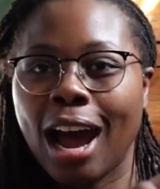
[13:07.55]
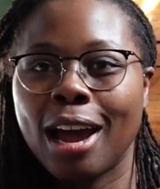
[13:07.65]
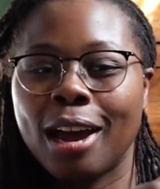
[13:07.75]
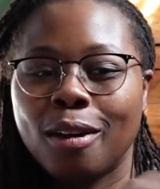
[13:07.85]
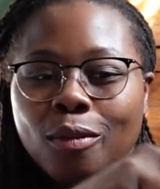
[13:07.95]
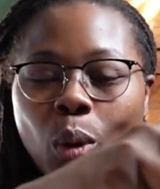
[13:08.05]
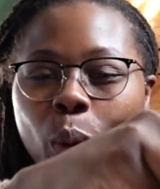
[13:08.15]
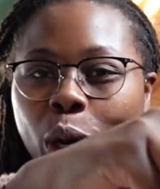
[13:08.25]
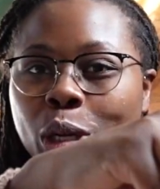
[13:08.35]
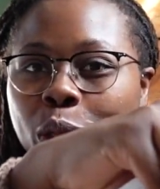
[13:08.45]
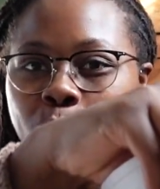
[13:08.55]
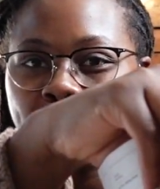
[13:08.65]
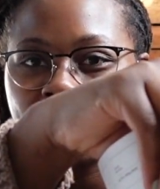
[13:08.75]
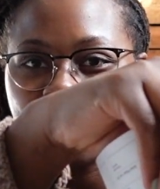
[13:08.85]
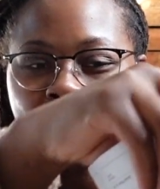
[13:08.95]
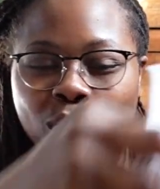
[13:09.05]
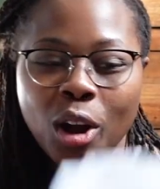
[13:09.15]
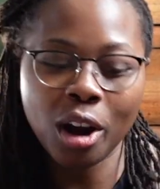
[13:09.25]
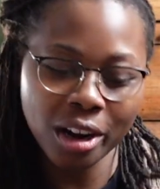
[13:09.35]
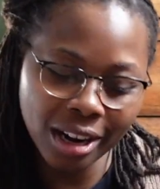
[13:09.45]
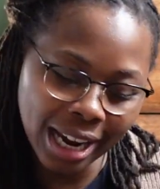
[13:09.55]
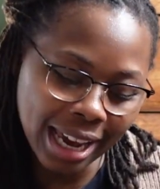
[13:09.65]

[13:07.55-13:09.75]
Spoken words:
I have worked through so far